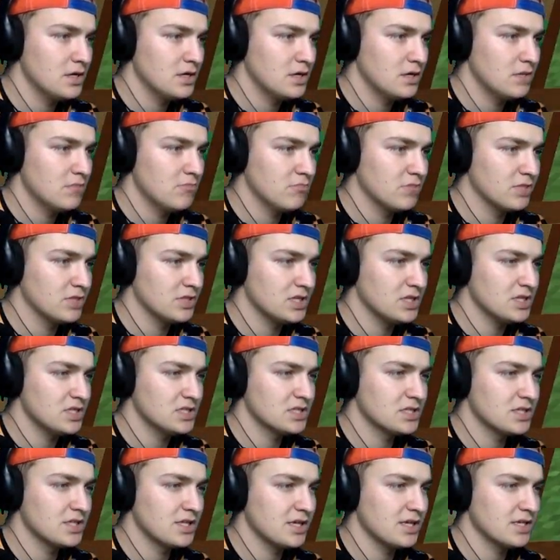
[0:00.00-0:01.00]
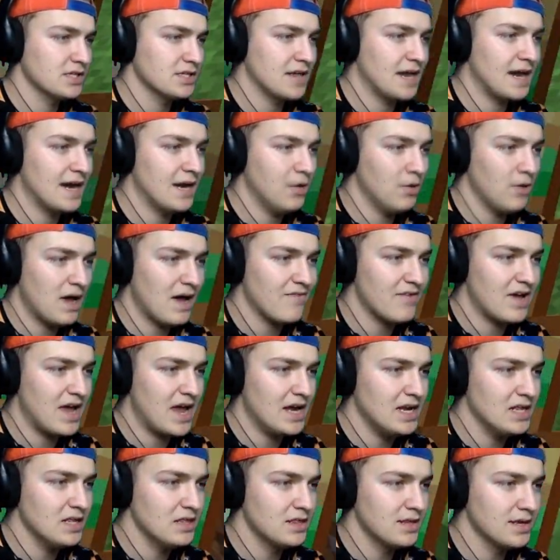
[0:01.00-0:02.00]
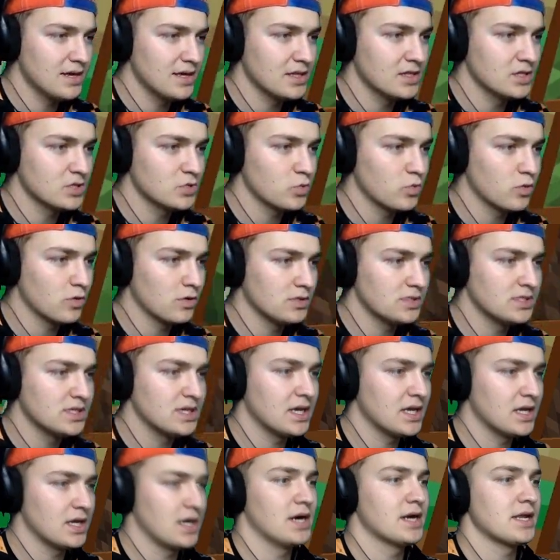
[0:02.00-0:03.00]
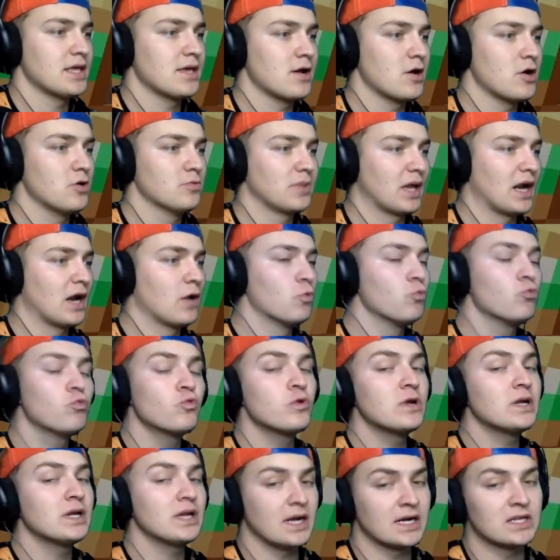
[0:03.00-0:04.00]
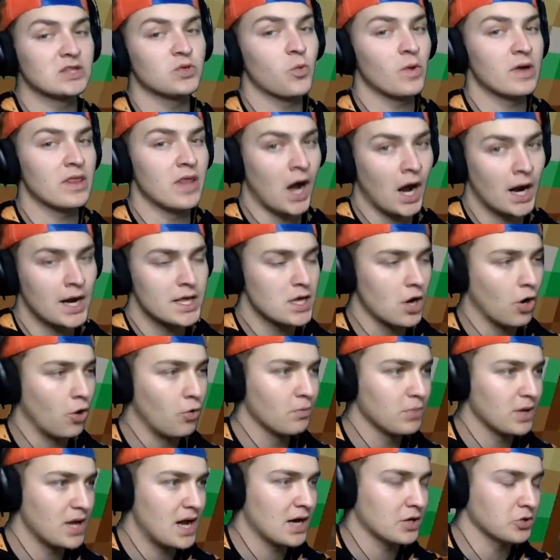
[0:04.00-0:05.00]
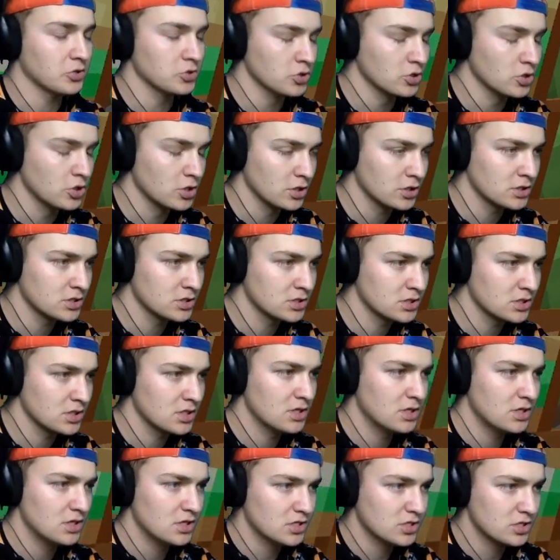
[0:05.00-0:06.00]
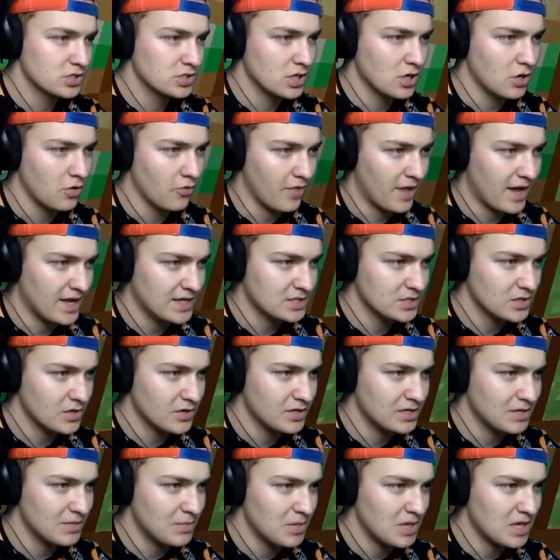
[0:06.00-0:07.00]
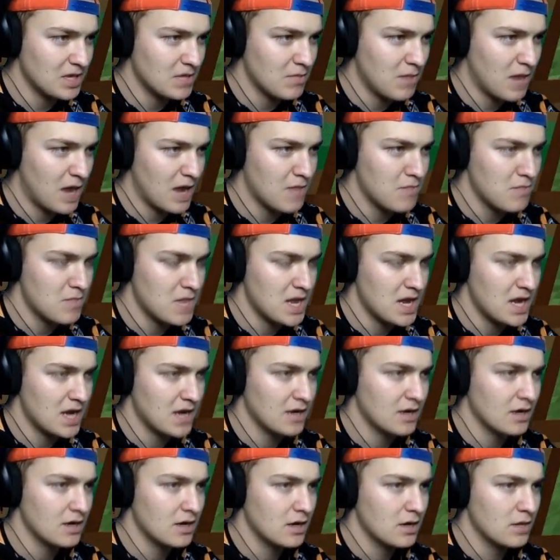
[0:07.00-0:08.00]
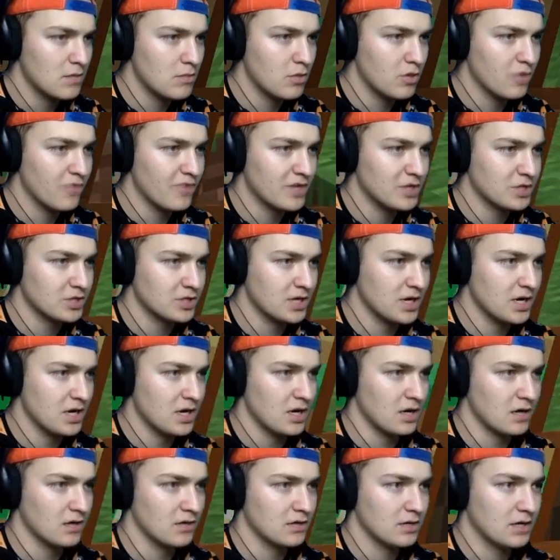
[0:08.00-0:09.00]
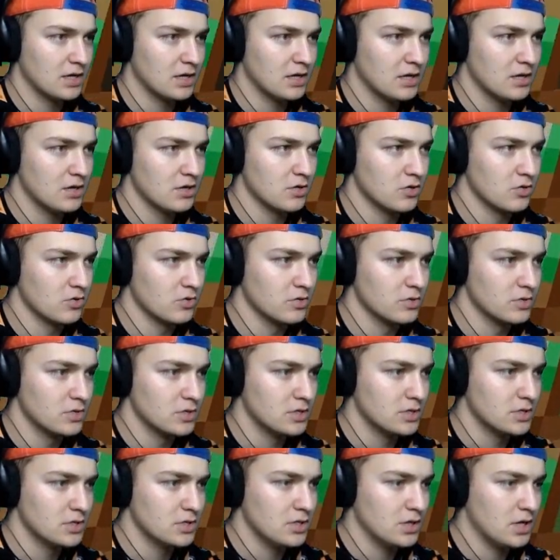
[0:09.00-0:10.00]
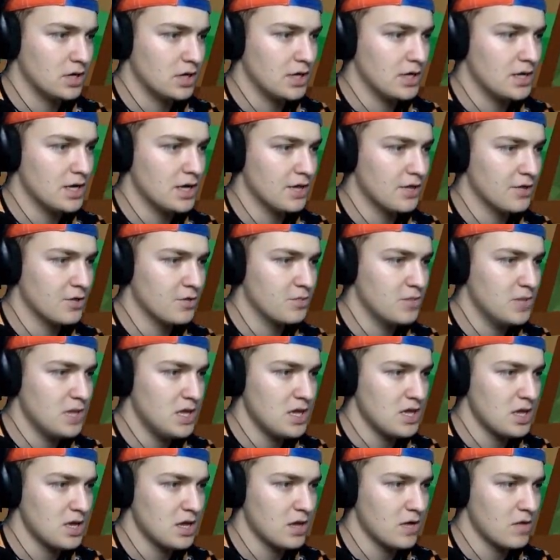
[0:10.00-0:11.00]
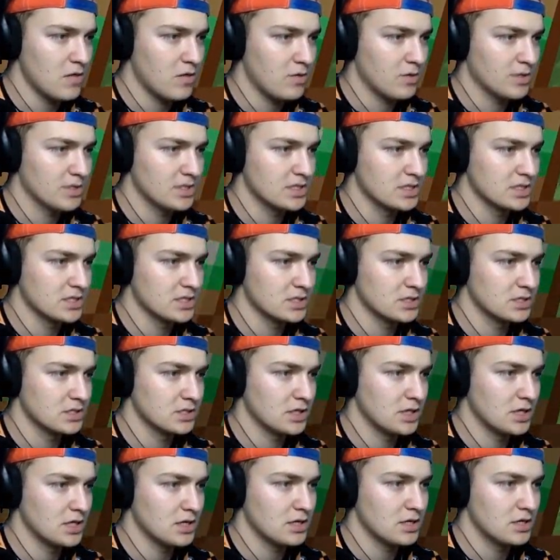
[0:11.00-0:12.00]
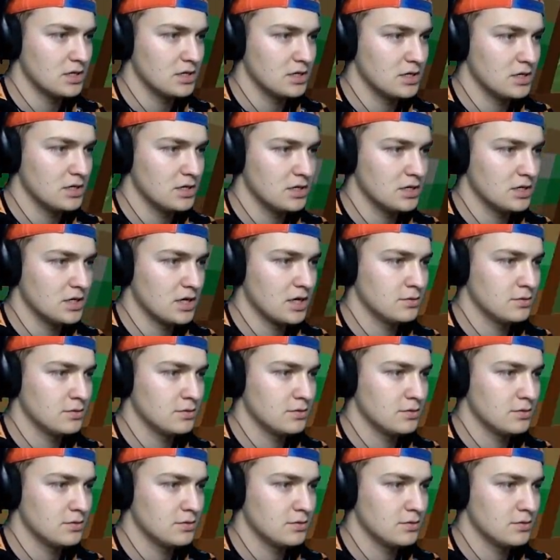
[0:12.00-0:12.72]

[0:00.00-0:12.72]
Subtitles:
but these things, I don't have anything in this world to get honeycomb, and I really like the way the honeycomb block looks. So that's going to be my main motivation. Ah, hello. Another bee. What about this? Dink, dink.